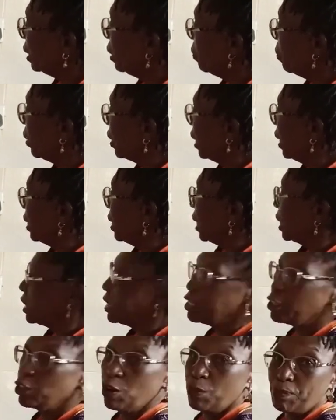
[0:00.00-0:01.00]
whether there are
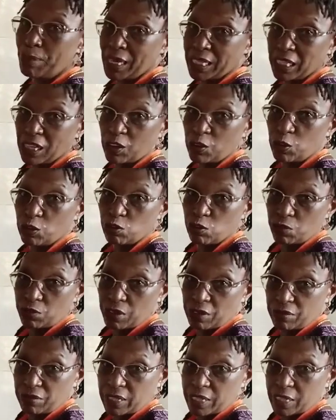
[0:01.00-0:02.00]
still particles of the
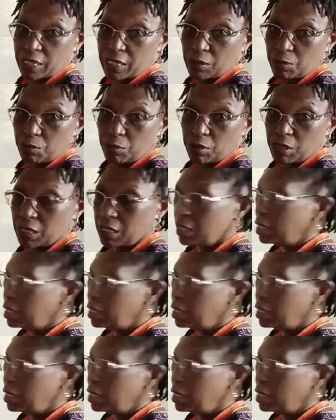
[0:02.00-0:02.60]
vegetables. If